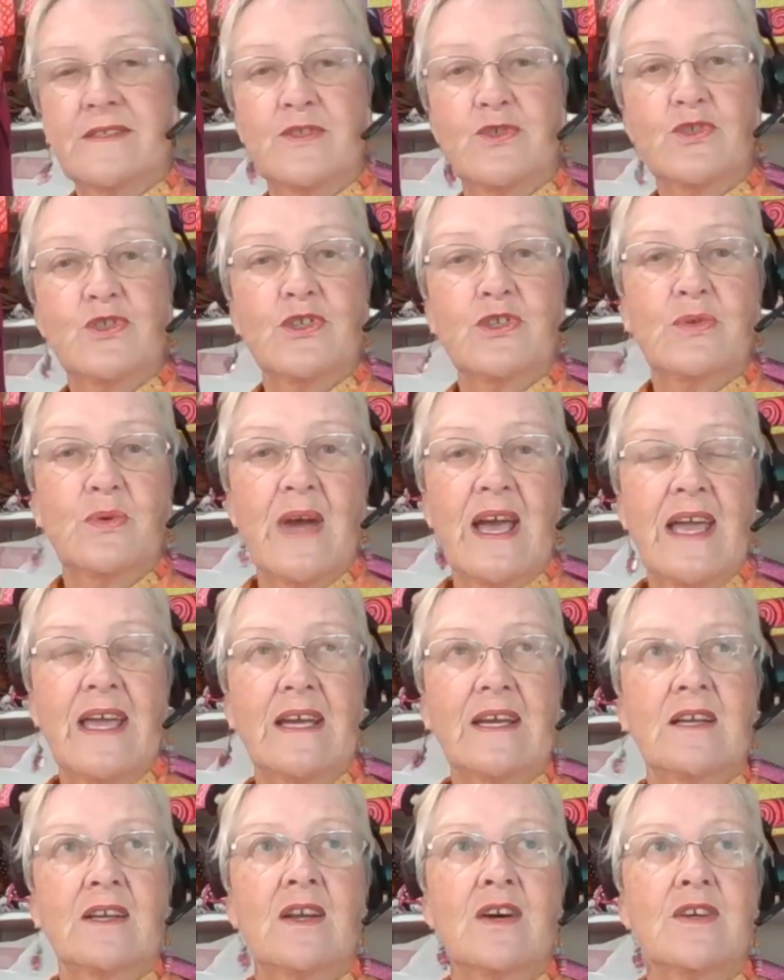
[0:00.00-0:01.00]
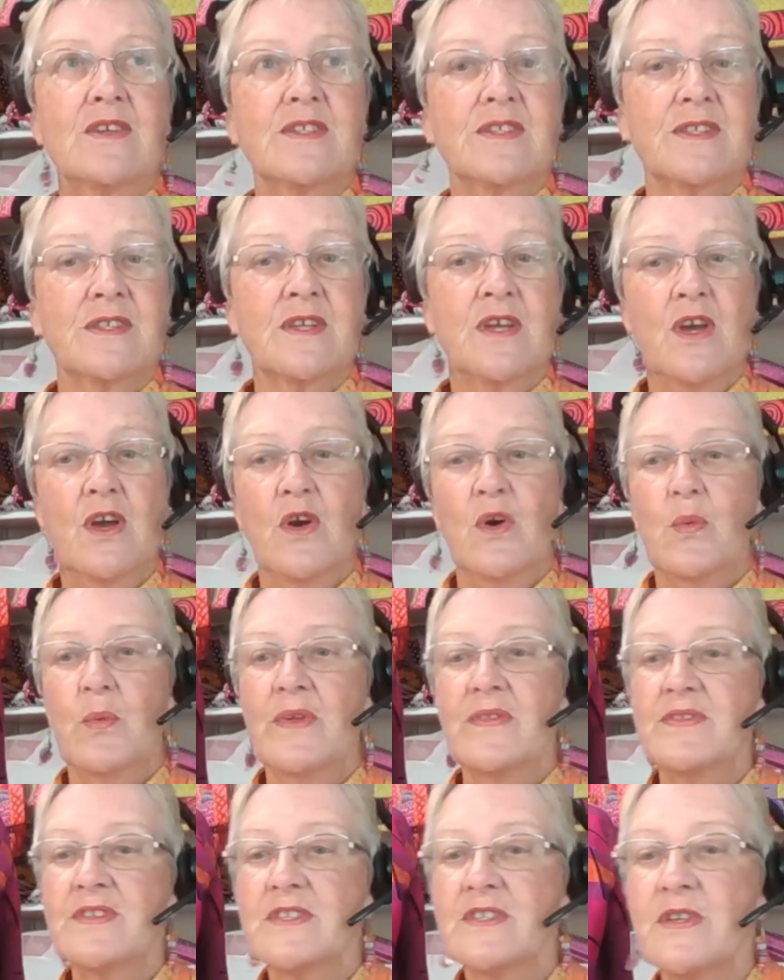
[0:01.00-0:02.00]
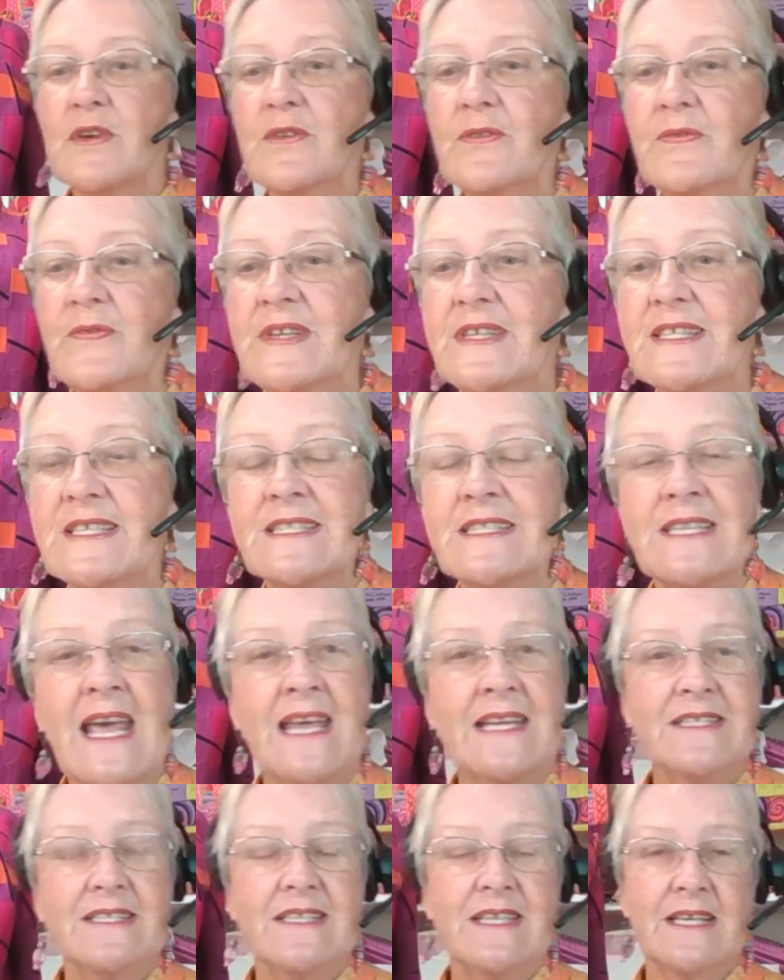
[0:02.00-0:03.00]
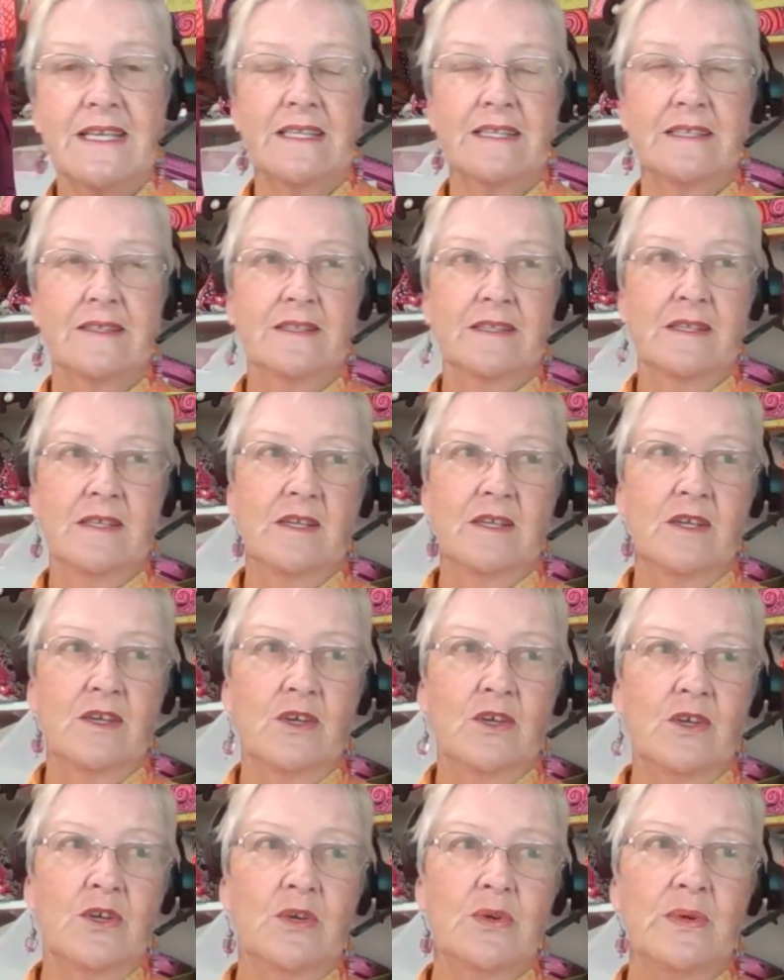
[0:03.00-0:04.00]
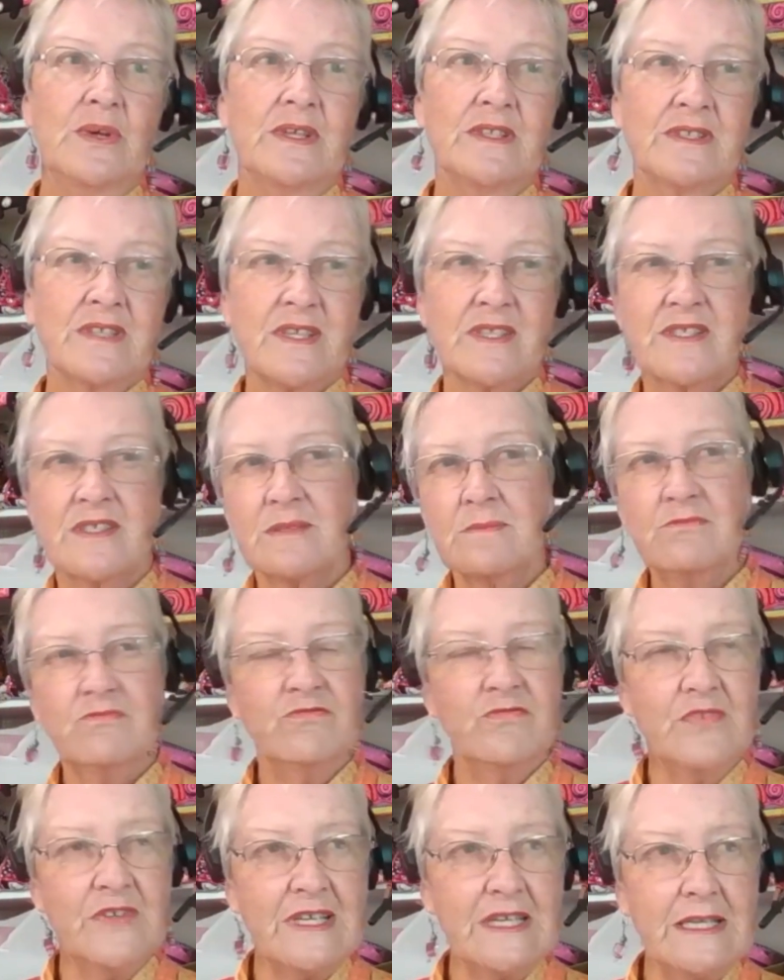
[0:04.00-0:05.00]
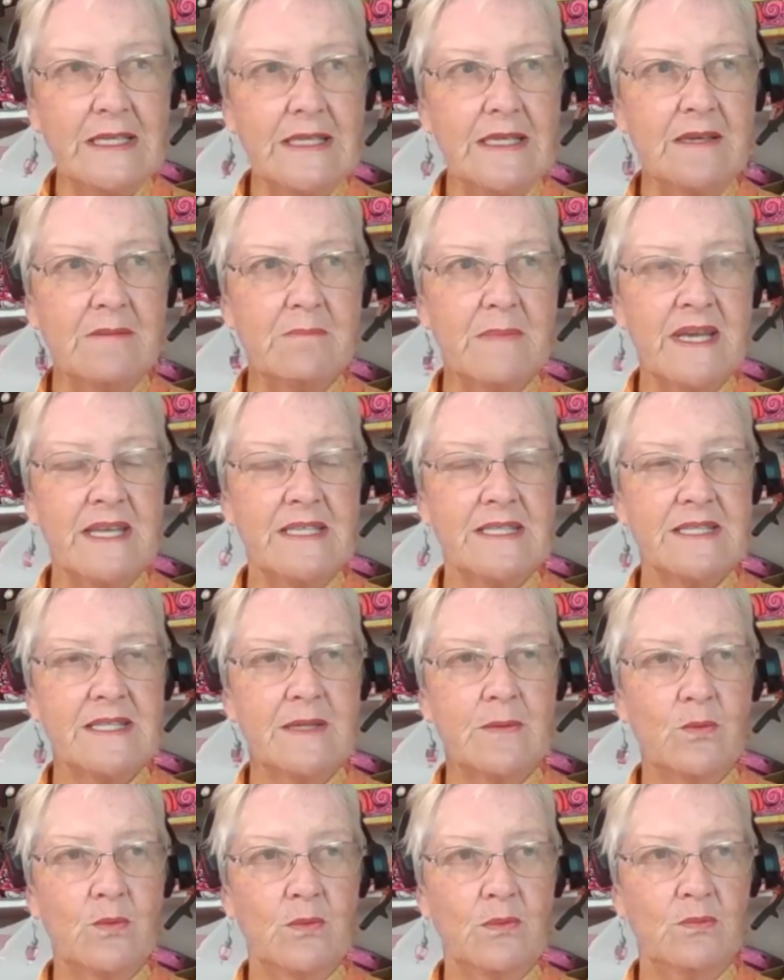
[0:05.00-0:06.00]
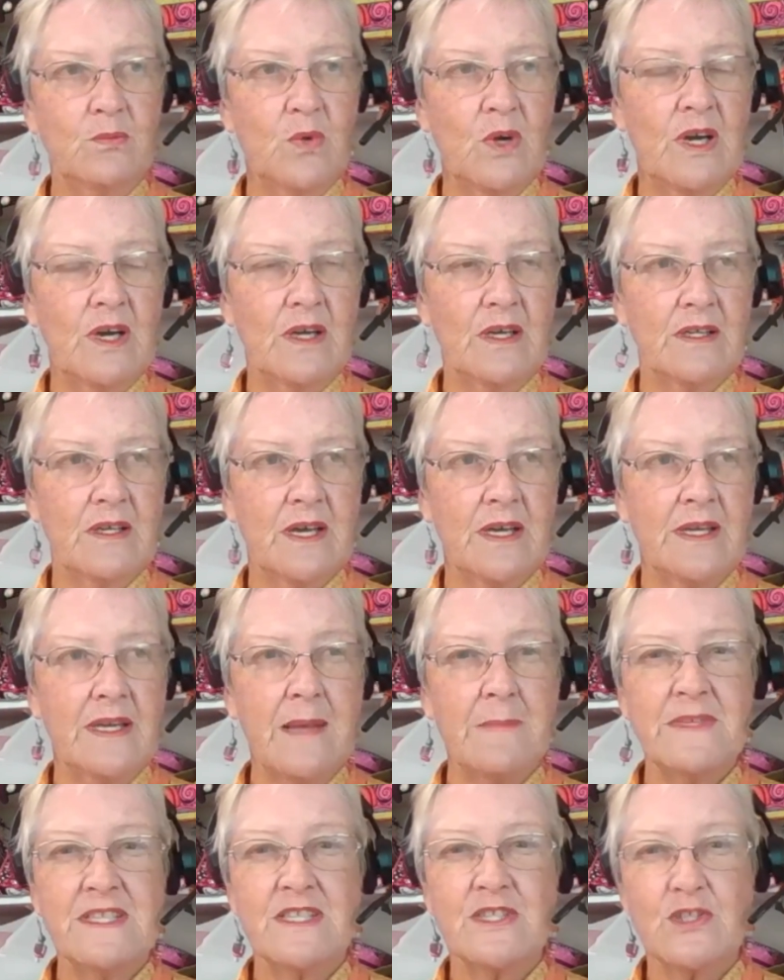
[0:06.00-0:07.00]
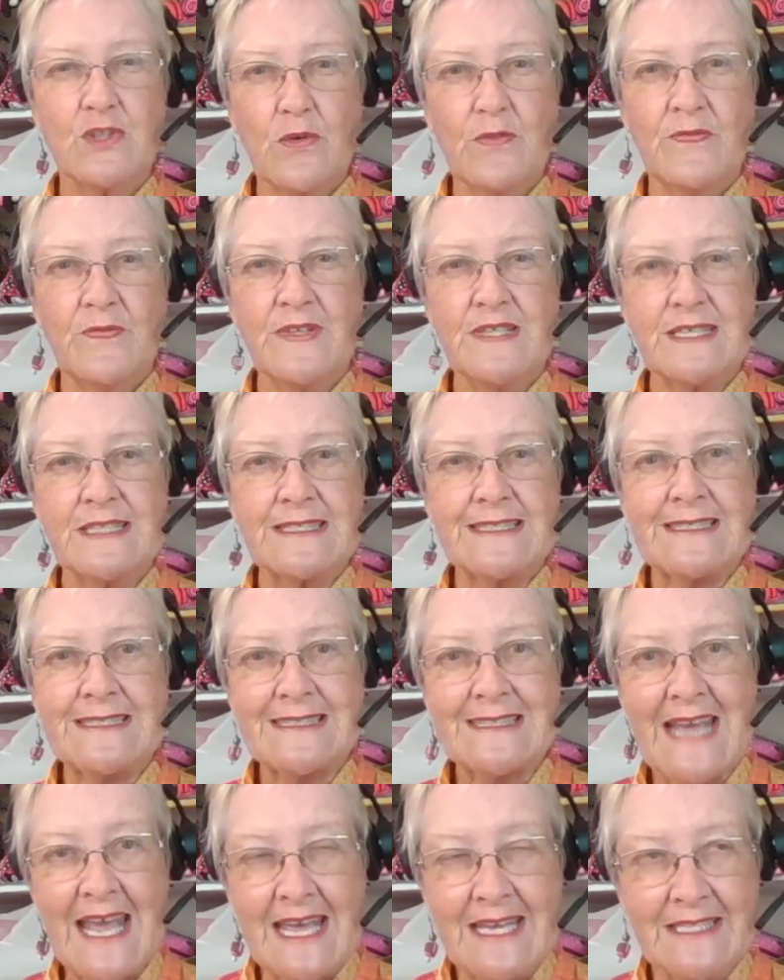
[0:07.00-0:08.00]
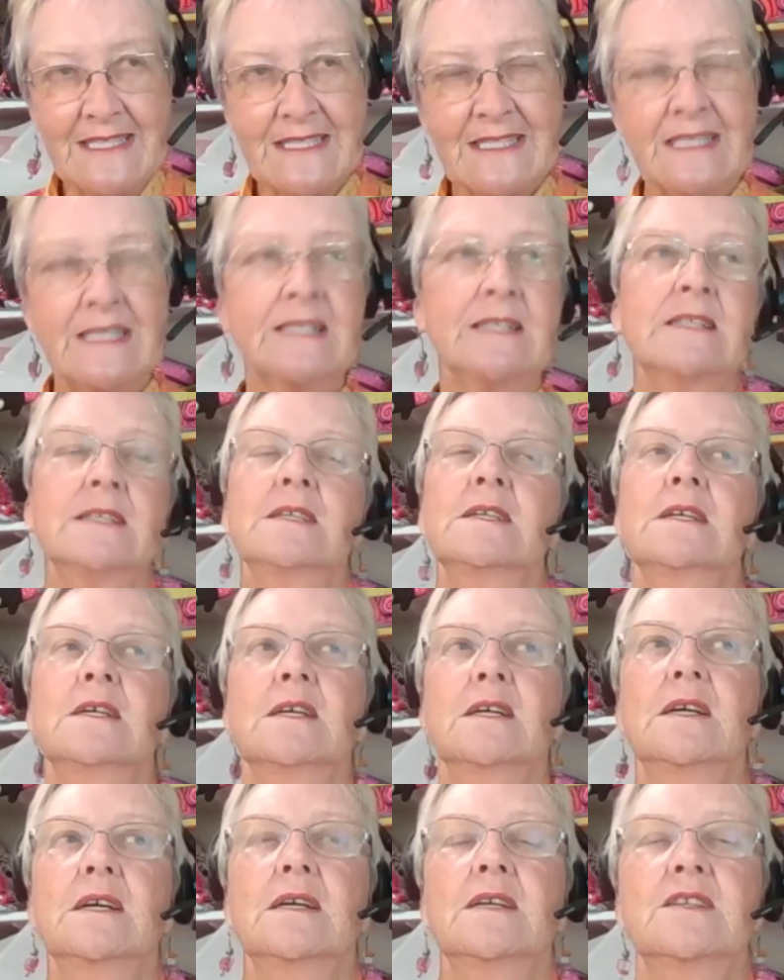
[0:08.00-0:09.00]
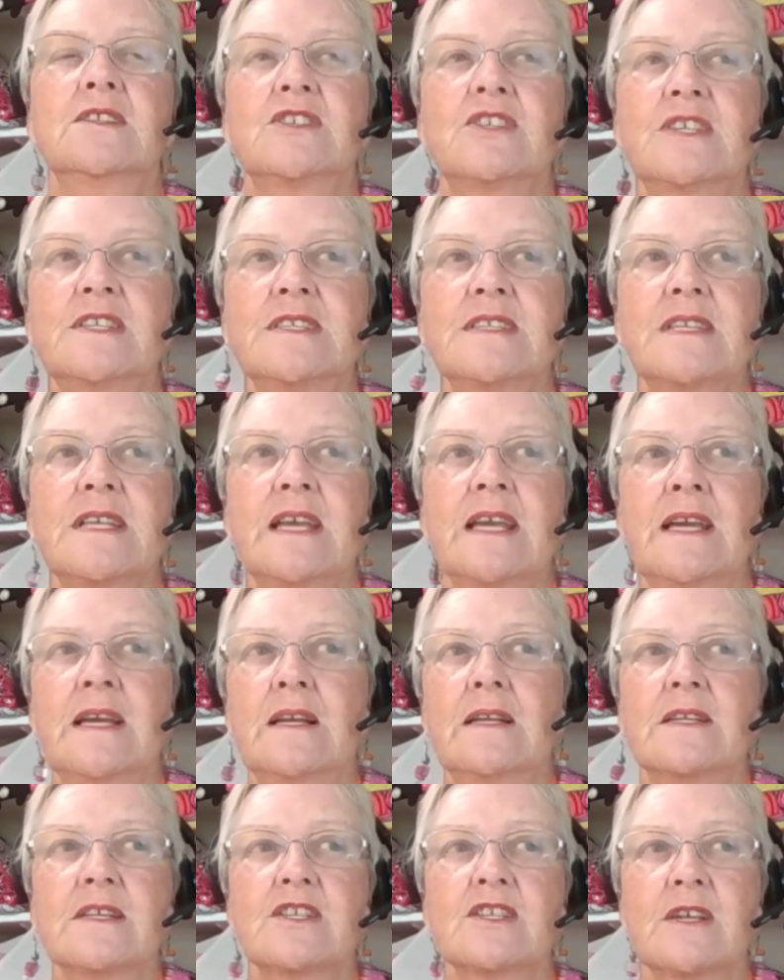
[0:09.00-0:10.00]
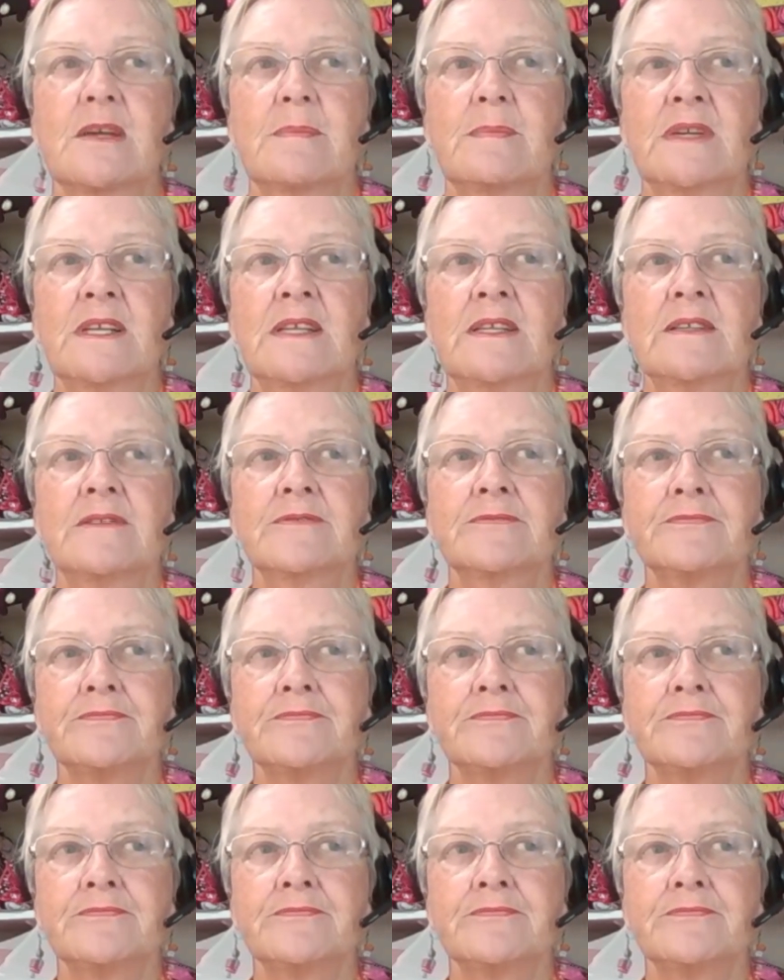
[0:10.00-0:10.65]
do a class with Sophie Standing, who does some really amazing work. Her name is Sophie Standing, and she's English, I believe.